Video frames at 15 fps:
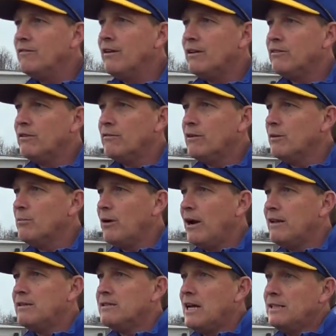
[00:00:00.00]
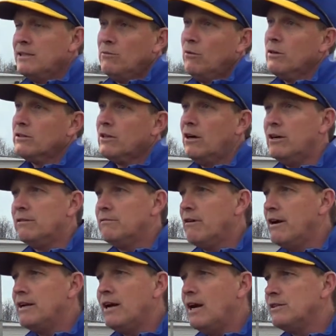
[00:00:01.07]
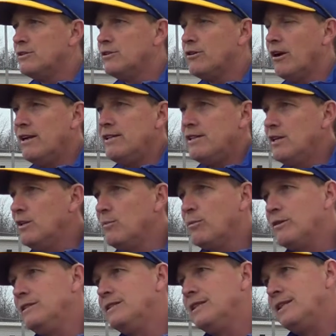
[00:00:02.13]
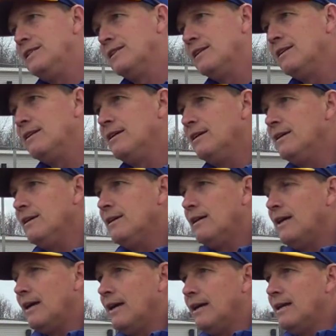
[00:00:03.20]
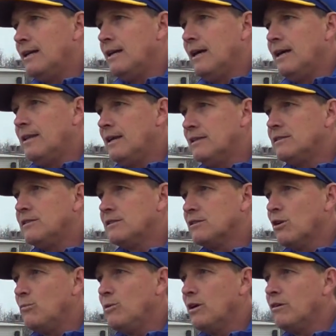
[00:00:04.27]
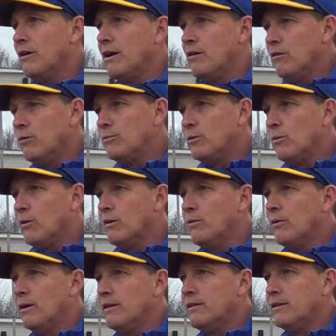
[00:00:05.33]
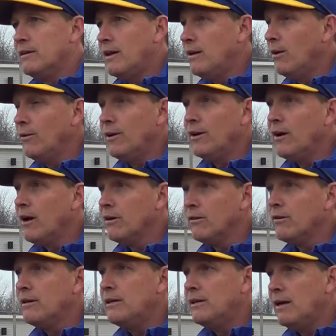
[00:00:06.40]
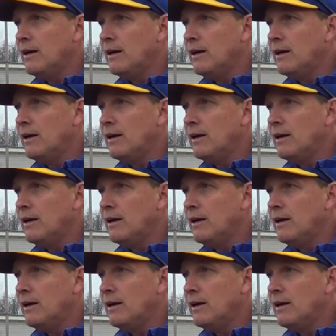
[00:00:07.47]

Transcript: Uh, so really proud of these guys. they worked hard, great concentration in the preseason, and uh, I think it's just going to be a great group to work with. I know they're hungry.